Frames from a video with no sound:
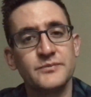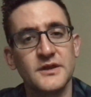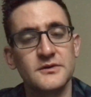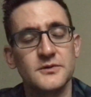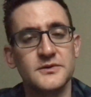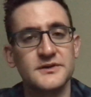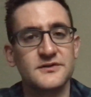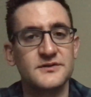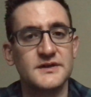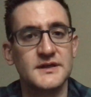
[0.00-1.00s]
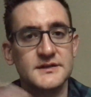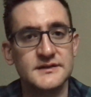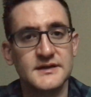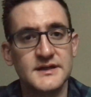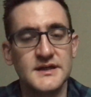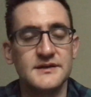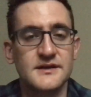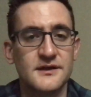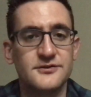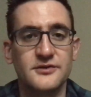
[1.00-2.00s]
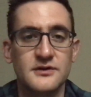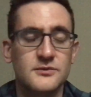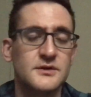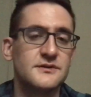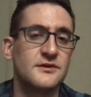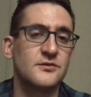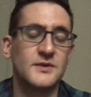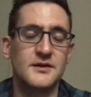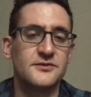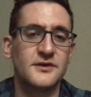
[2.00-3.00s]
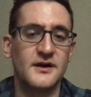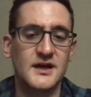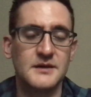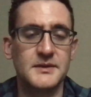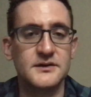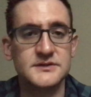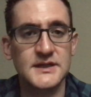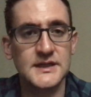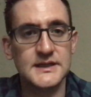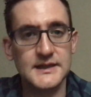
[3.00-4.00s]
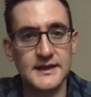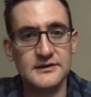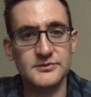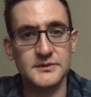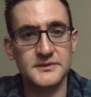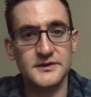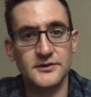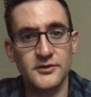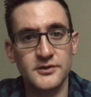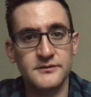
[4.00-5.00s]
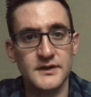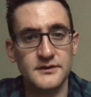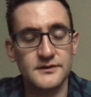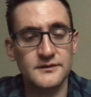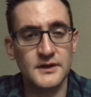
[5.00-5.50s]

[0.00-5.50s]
You only see it in the external world. This is what I was talking about last week with the coronavirus,